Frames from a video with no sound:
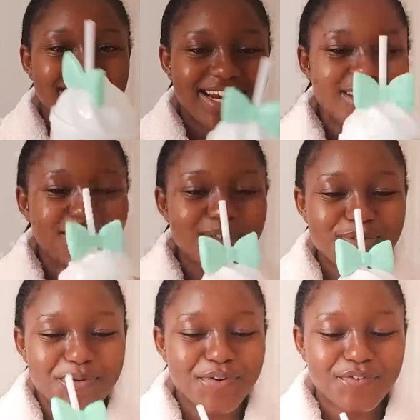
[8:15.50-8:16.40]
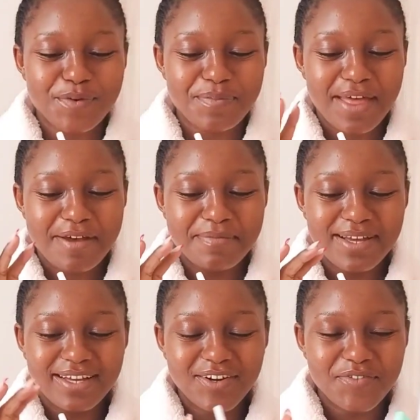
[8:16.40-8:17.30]
that I also got from them.
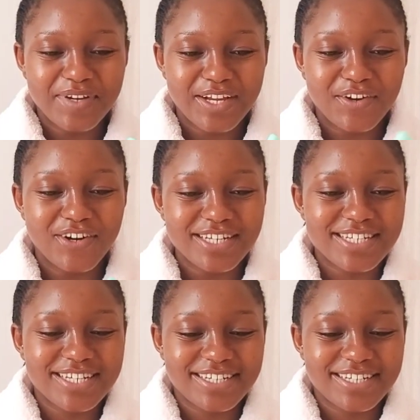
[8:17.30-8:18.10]
Oh my god.